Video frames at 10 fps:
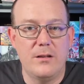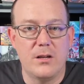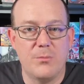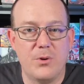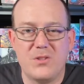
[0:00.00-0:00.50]

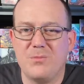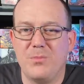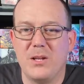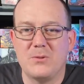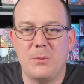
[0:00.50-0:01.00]
You can put
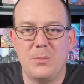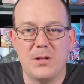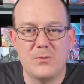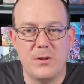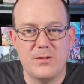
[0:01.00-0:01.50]
some
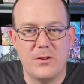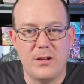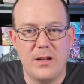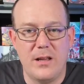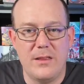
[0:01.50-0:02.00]
+1/+1s
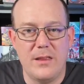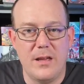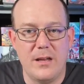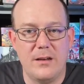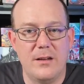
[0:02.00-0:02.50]
on it and
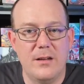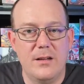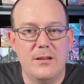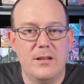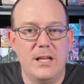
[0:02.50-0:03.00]
then
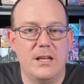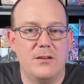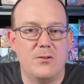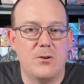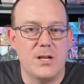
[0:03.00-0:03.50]

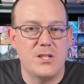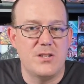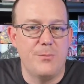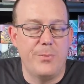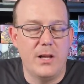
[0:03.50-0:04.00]
hit
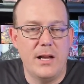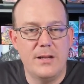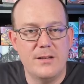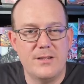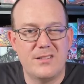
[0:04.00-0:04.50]
creatures and
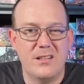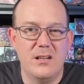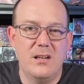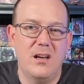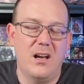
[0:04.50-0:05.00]
players.
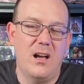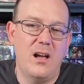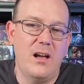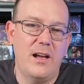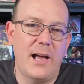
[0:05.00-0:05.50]

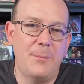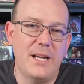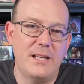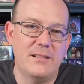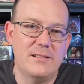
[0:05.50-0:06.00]
I
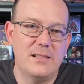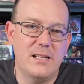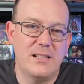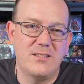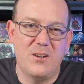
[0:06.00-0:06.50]
mean,
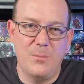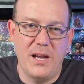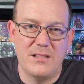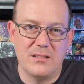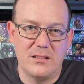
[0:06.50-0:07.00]
it's not
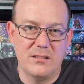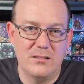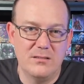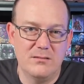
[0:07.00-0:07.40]
amazing.